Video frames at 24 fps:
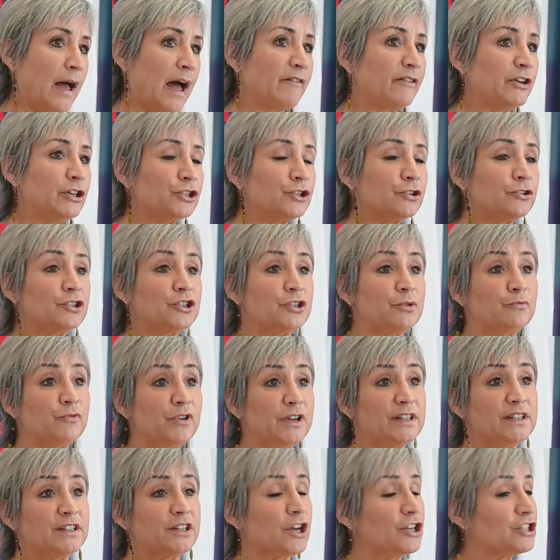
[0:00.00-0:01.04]
Having done some
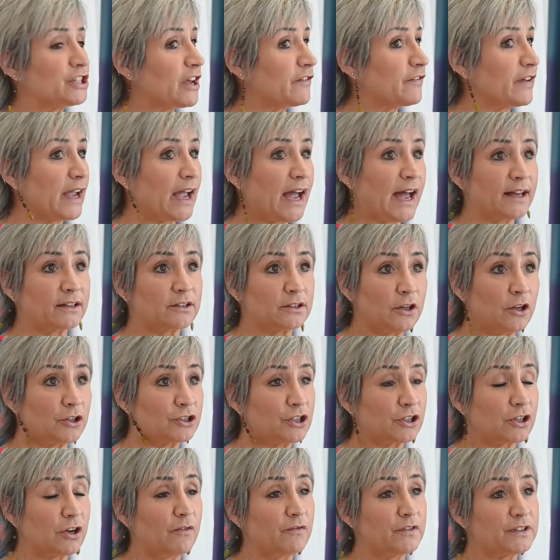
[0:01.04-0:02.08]
research, having had lots
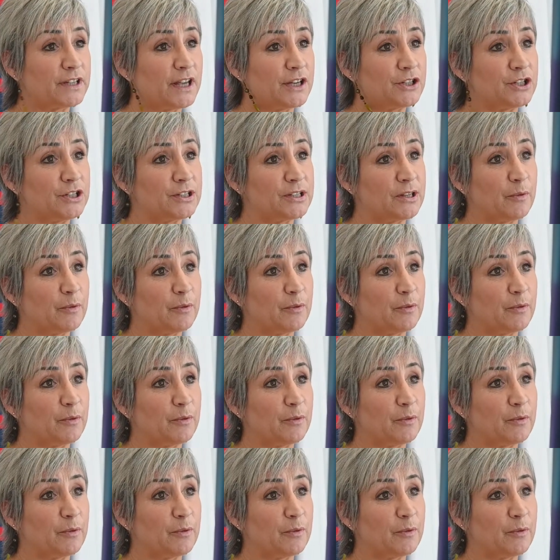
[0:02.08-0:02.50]
of conversations